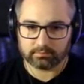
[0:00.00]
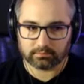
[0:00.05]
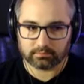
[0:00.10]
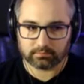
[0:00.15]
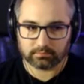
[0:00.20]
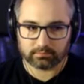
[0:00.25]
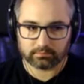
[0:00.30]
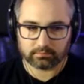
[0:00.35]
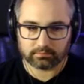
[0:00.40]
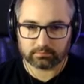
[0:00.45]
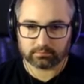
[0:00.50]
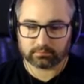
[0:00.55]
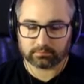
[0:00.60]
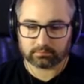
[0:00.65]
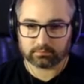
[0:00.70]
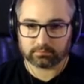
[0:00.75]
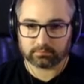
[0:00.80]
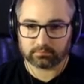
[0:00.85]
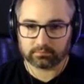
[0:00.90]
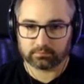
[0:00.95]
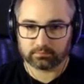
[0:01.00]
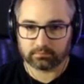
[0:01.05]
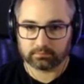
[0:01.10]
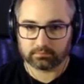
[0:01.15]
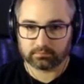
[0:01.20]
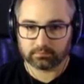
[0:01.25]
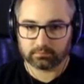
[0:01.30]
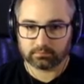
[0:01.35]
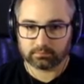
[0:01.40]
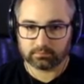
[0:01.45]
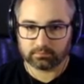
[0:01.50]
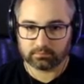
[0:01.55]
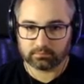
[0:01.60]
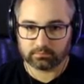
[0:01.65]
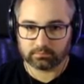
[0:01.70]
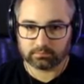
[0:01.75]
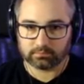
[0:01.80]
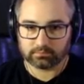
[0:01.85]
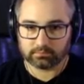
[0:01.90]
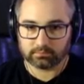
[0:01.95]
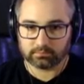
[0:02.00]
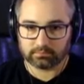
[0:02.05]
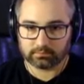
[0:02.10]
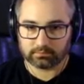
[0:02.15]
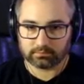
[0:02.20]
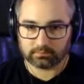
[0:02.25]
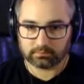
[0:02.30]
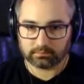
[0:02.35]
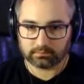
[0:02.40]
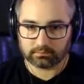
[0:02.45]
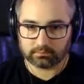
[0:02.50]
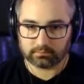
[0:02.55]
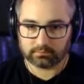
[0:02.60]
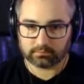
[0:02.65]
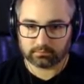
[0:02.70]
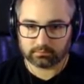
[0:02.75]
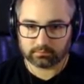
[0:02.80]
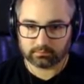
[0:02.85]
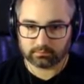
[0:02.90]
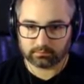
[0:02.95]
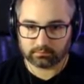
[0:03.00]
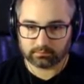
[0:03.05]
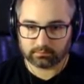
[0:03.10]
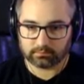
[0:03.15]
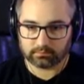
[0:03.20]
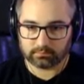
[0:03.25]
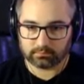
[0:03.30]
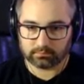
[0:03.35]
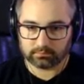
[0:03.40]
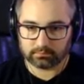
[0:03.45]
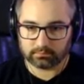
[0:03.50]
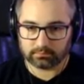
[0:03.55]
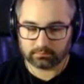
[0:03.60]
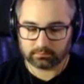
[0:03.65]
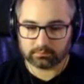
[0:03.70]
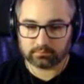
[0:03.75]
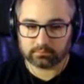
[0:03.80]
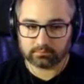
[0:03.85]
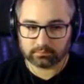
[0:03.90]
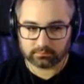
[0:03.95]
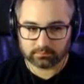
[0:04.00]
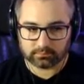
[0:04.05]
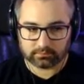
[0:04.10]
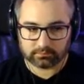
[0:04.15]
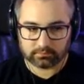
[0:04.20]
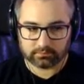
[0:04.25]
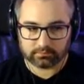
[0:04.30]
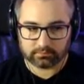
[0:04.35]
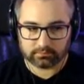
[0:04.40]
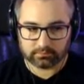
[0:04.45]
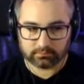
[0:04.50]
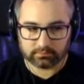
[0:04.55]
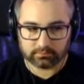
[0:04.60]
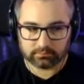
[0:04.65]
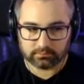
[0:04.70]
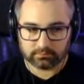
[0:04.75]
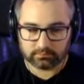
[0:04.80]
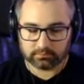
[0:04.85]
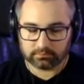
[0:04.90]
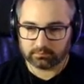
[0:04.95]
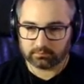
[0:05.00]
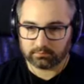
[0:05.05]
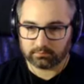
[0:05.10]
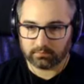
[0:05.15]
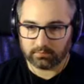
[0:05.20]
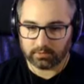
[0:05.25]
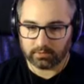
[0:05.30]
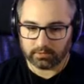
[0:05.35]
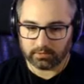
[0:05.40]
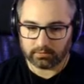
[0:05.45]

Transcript: [no speech]